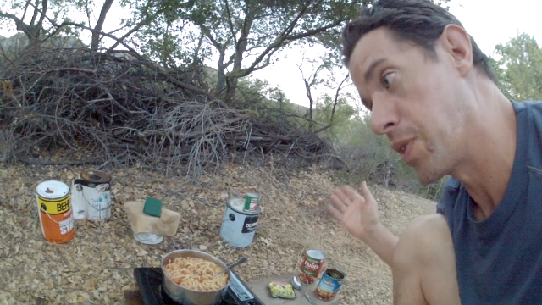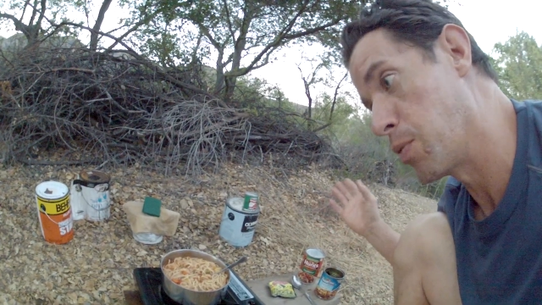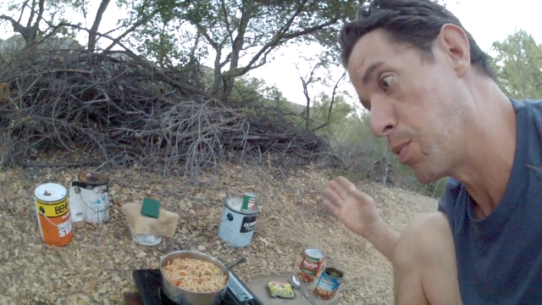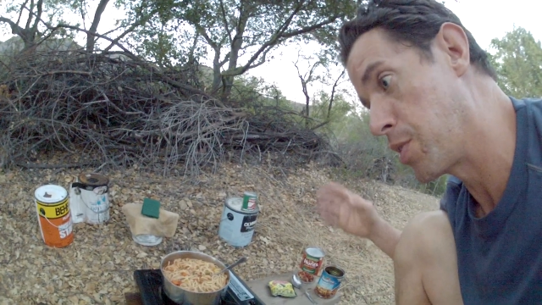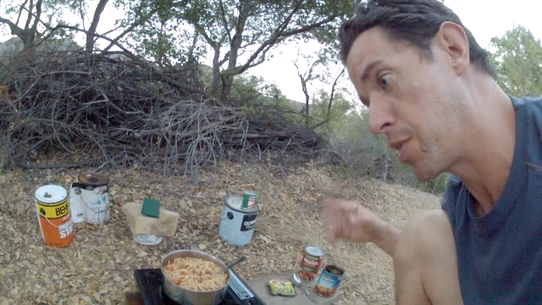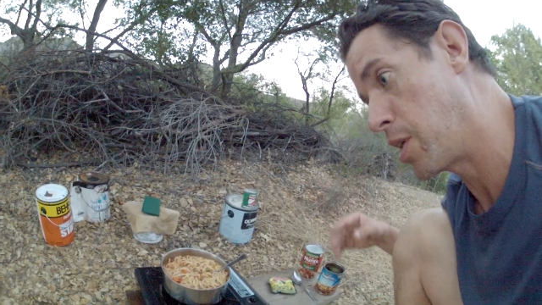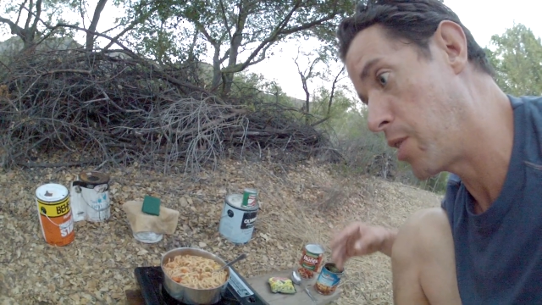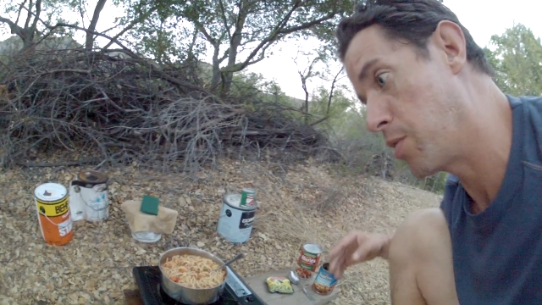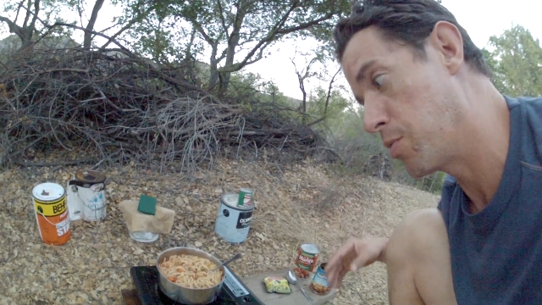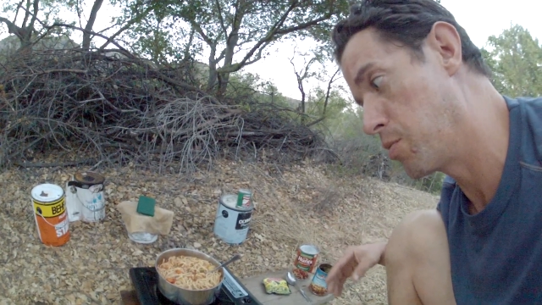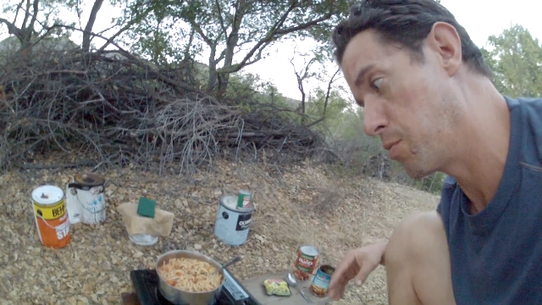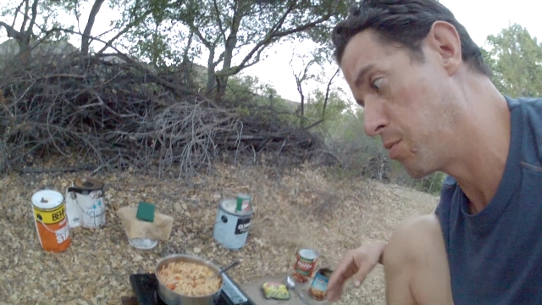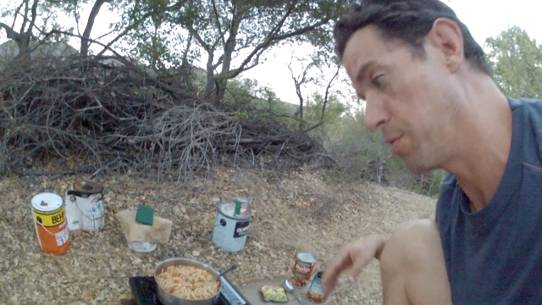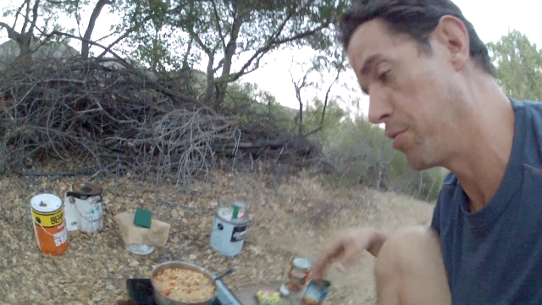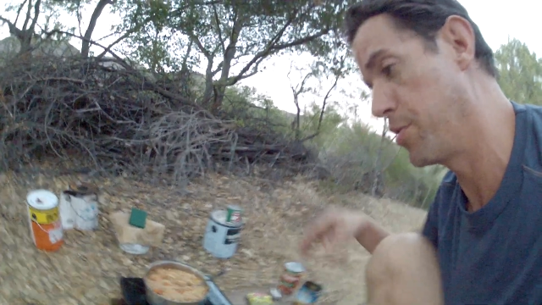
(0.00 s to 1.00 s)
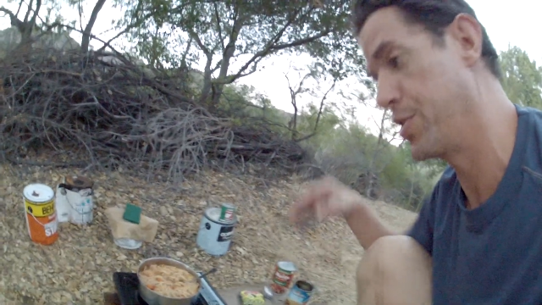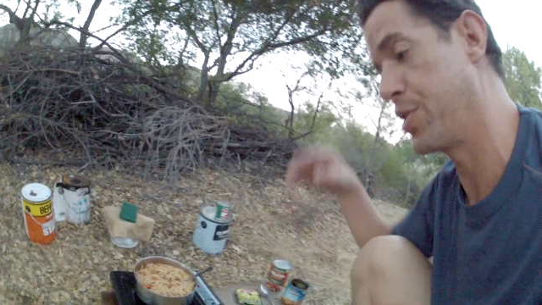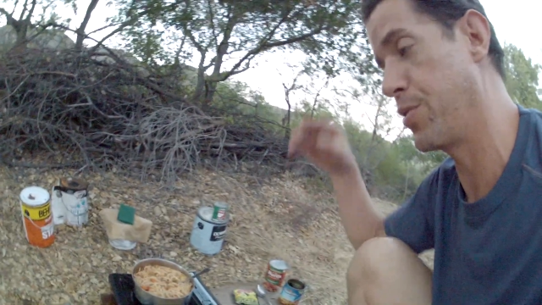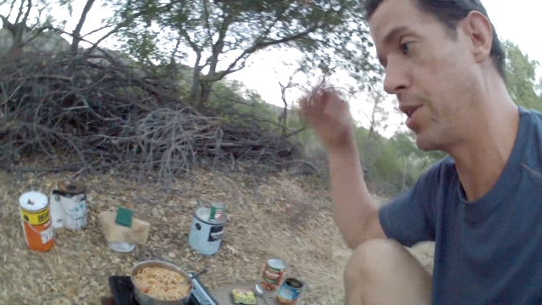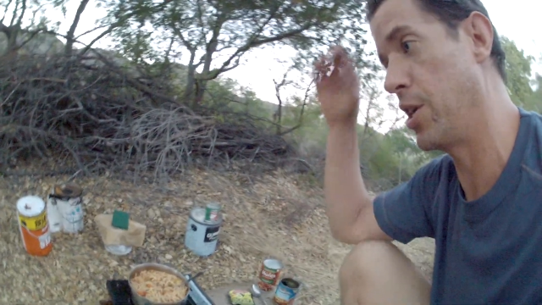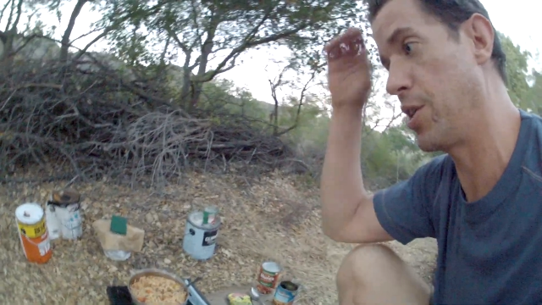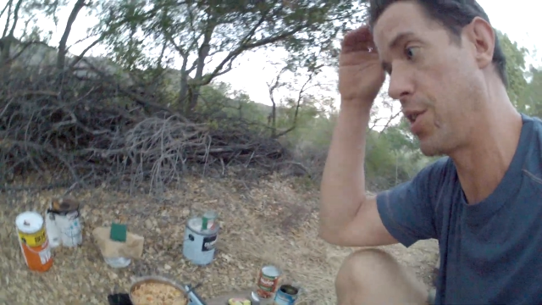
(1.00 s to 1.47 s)
without
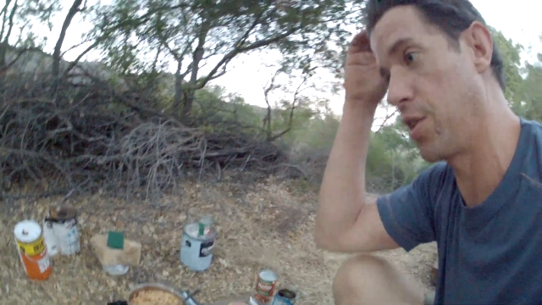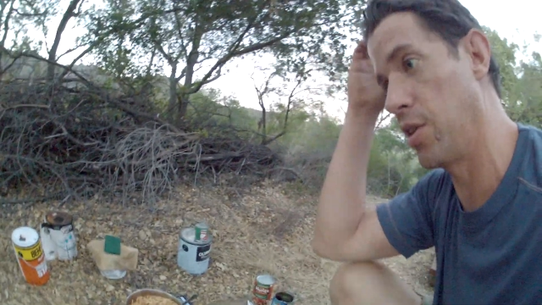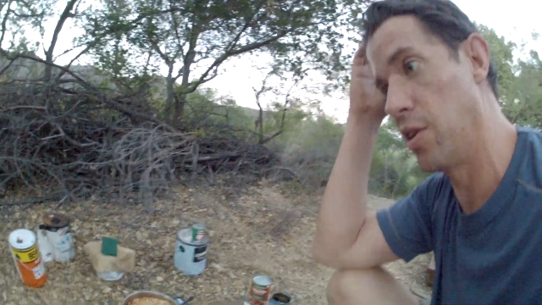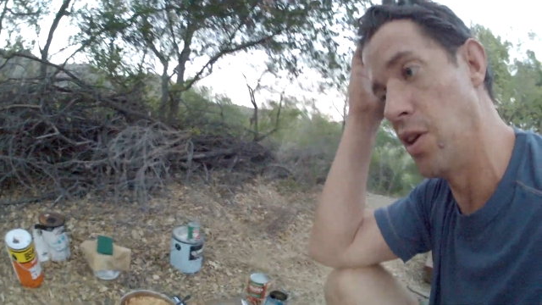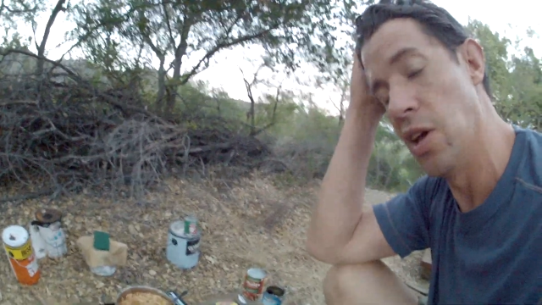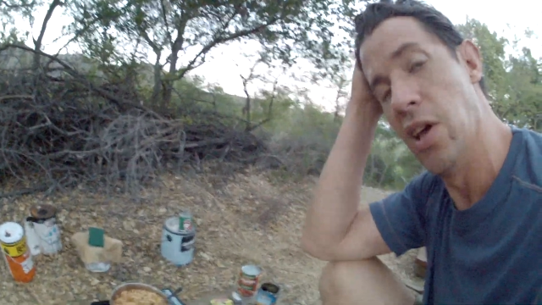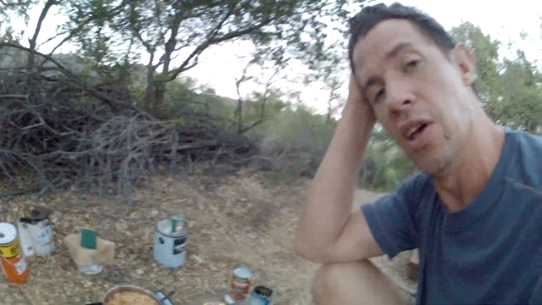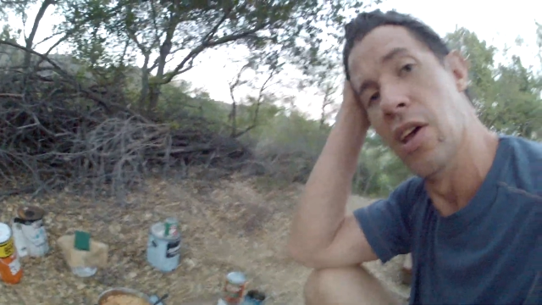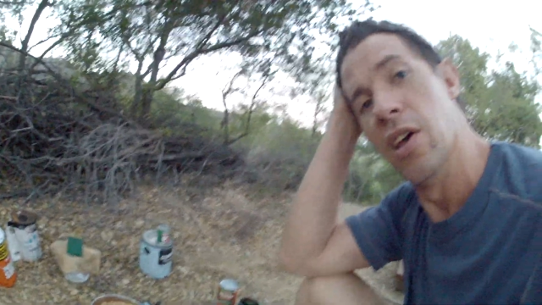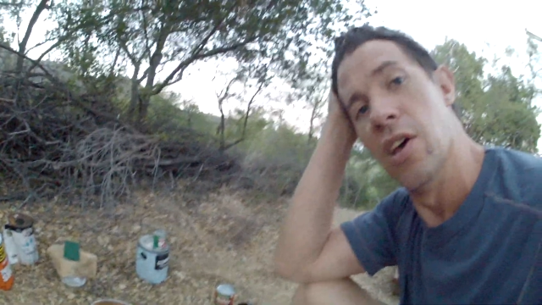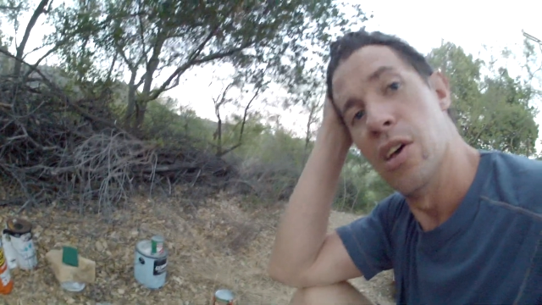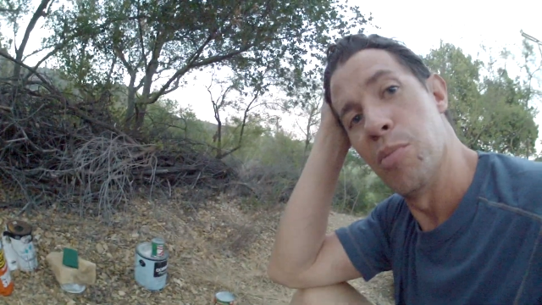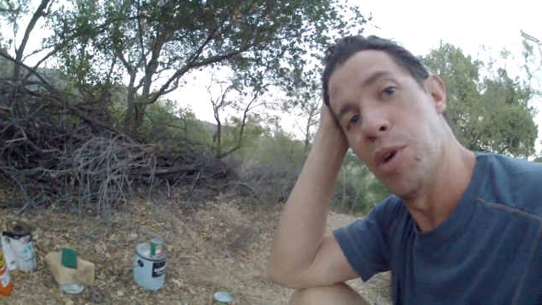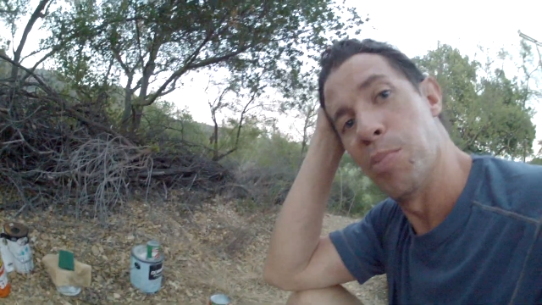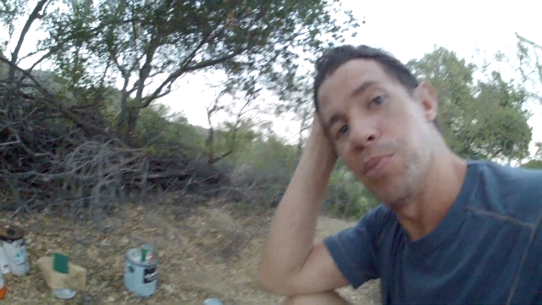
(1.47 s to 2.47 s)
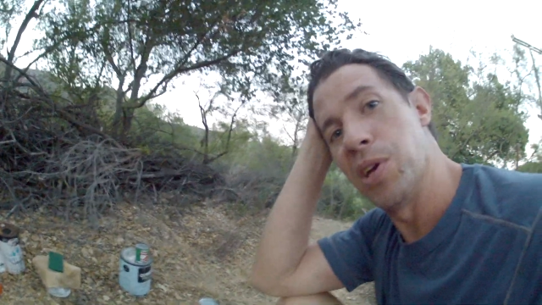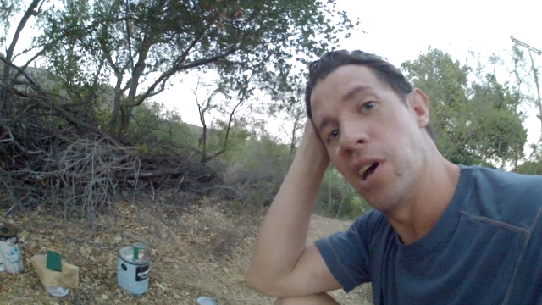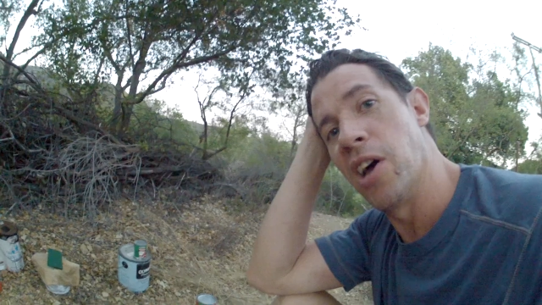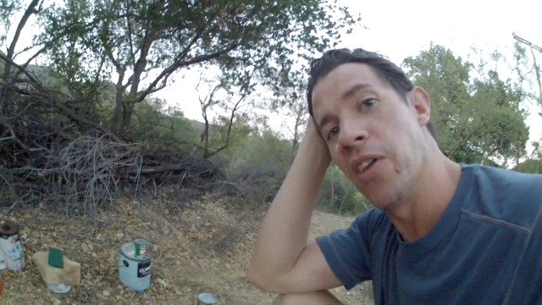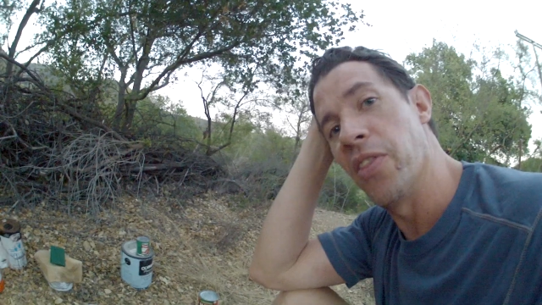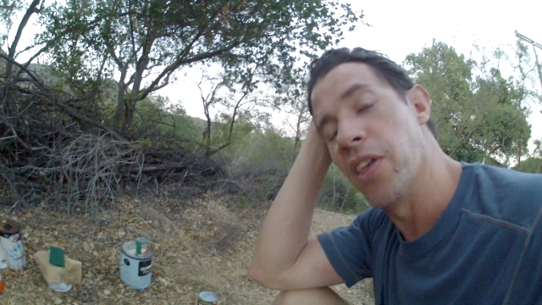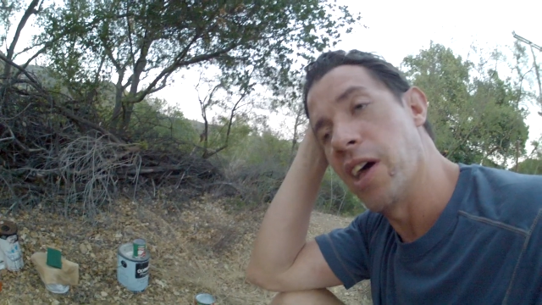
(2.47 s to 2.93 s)
refrigeration, but
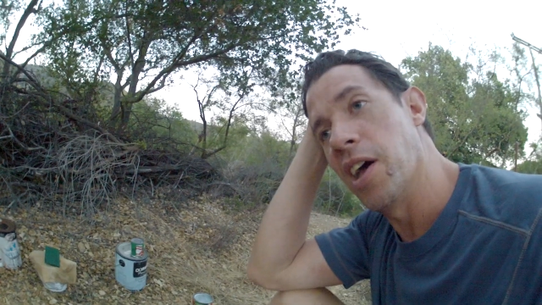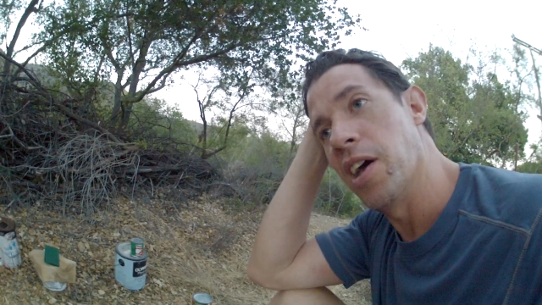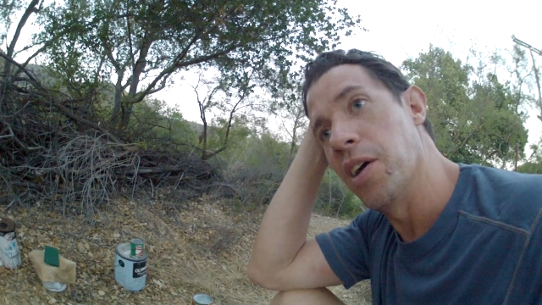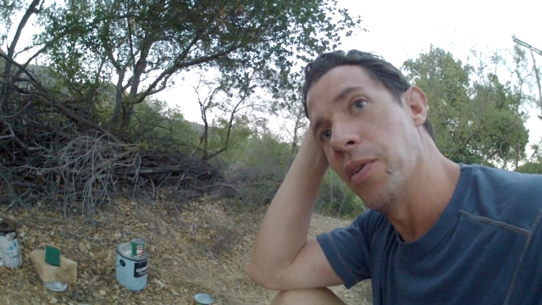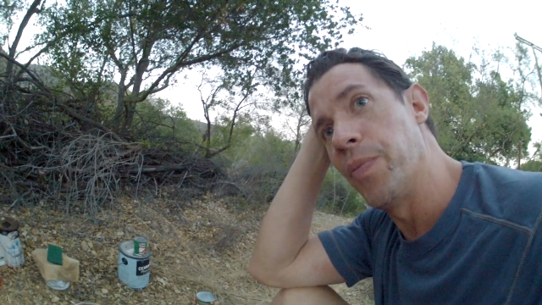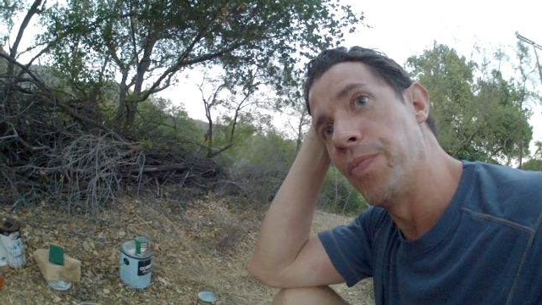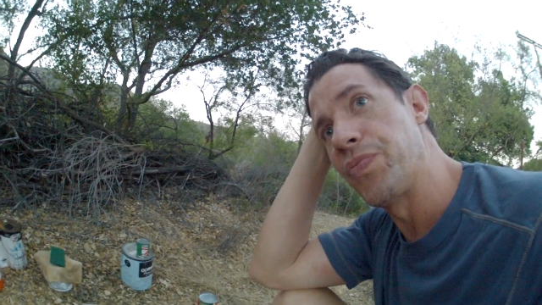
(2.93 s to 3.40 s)
beyond that,